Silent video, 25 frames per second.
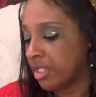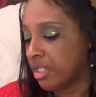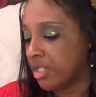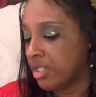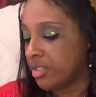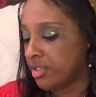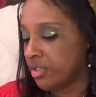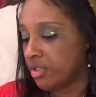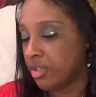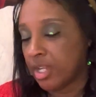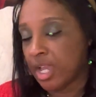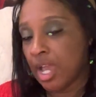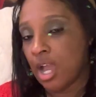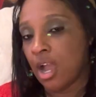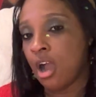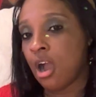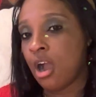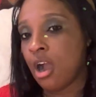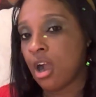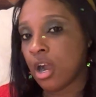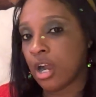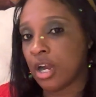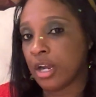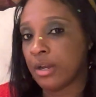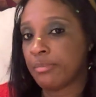So you got
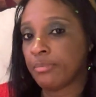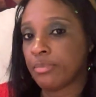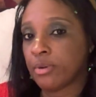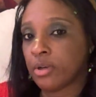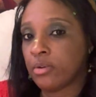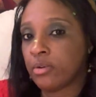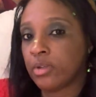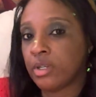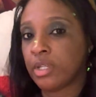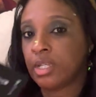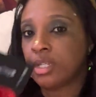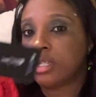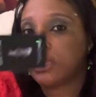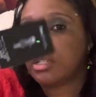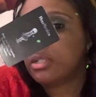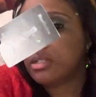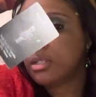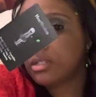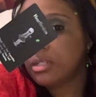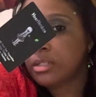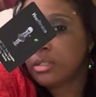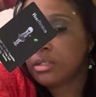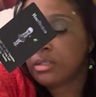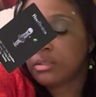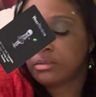
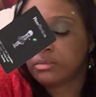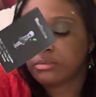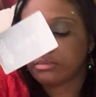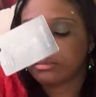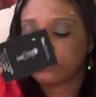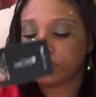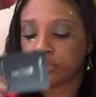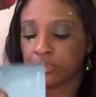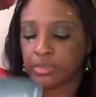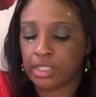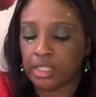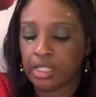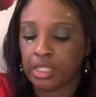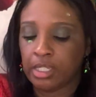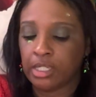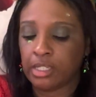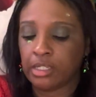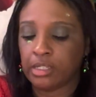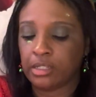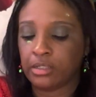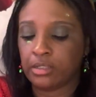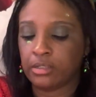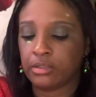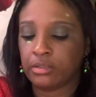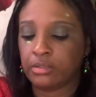heartbroken. Yeah.
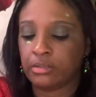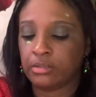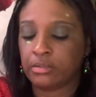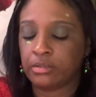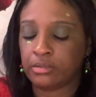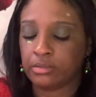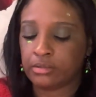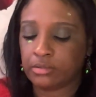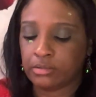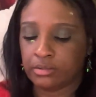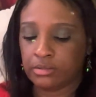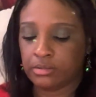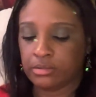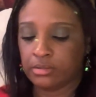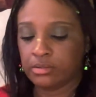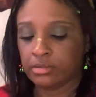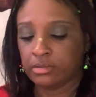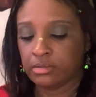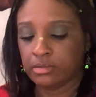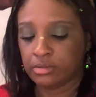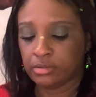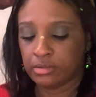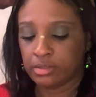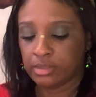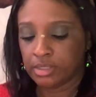
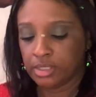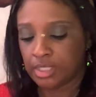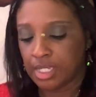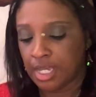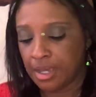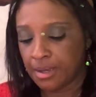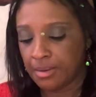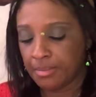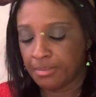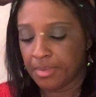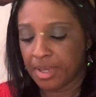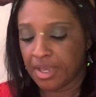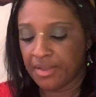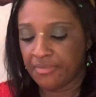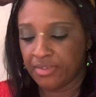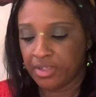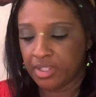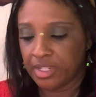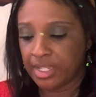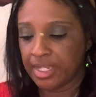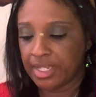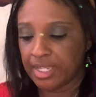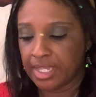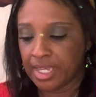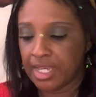Yeah, I feel
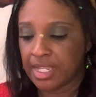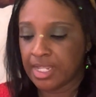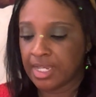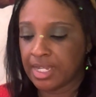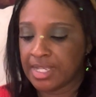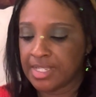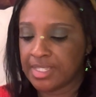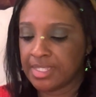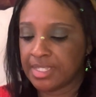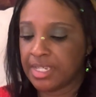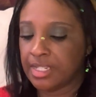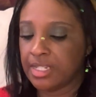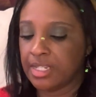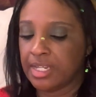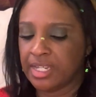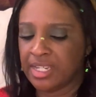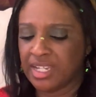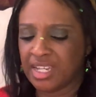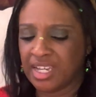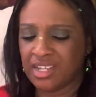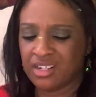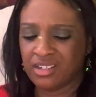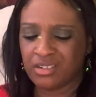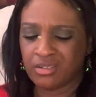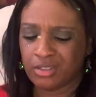like, like I said, like,
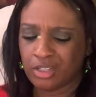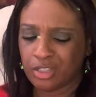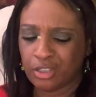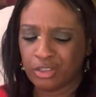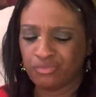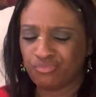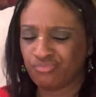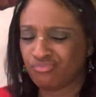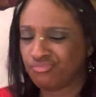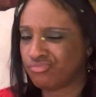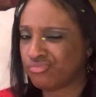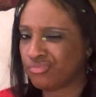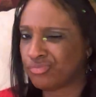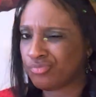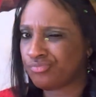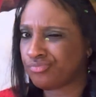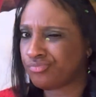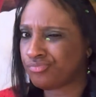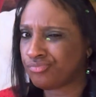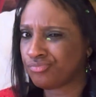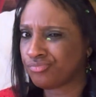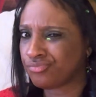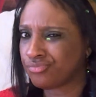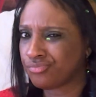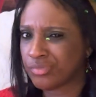I don't know.
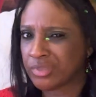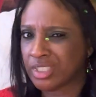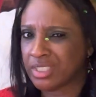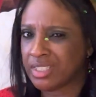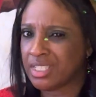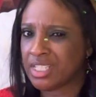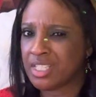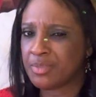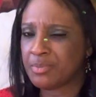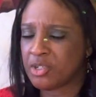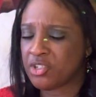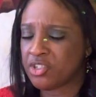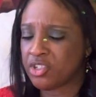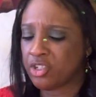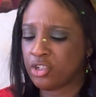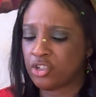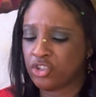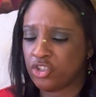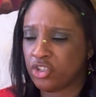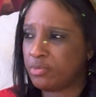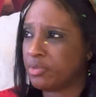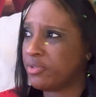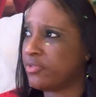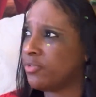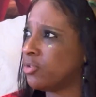I think this person hurt
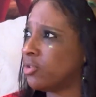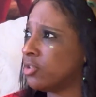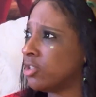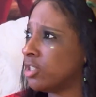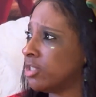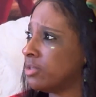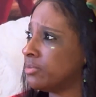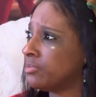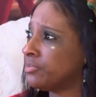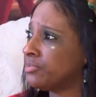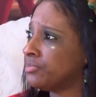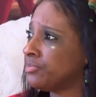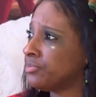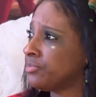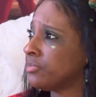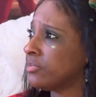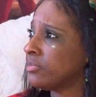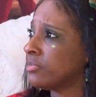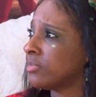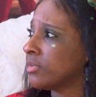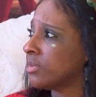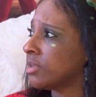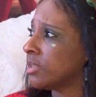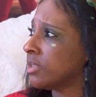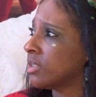you before,
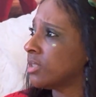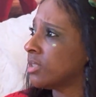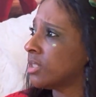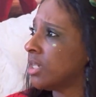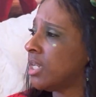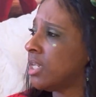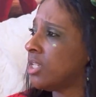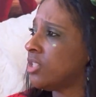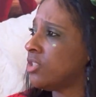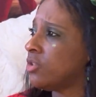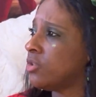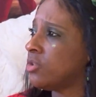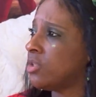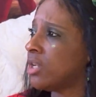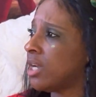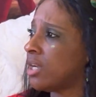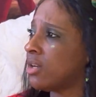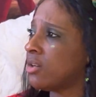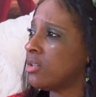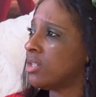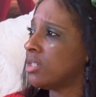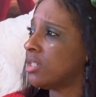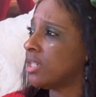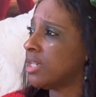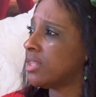and you're not
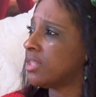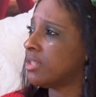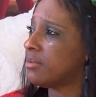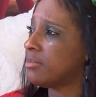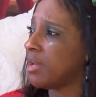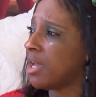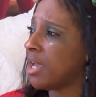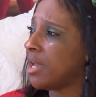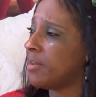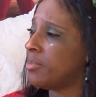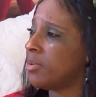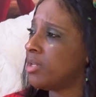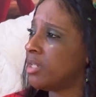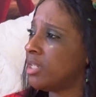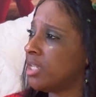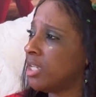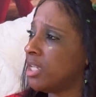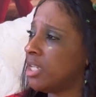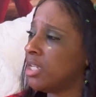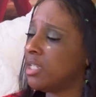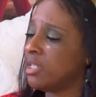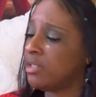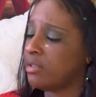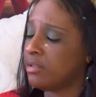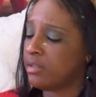gonna let them happen
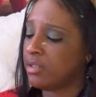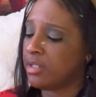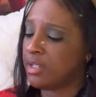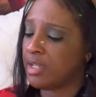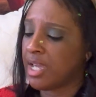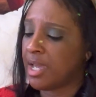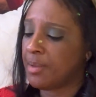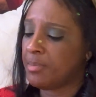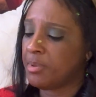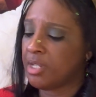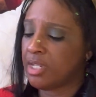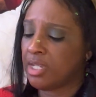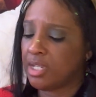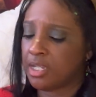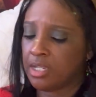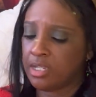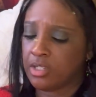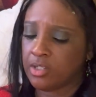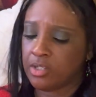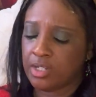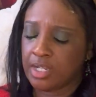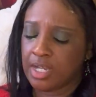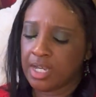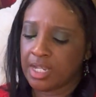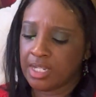again. It happened again.
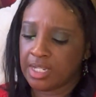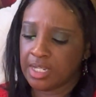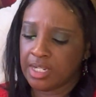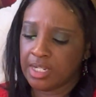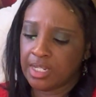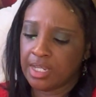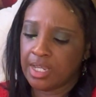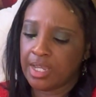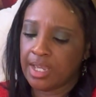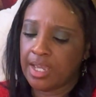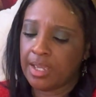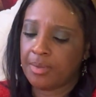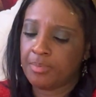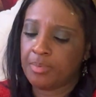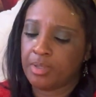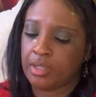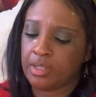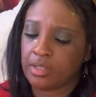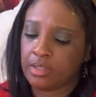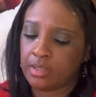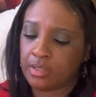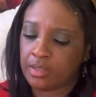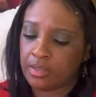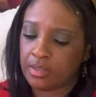You're not letting it happen.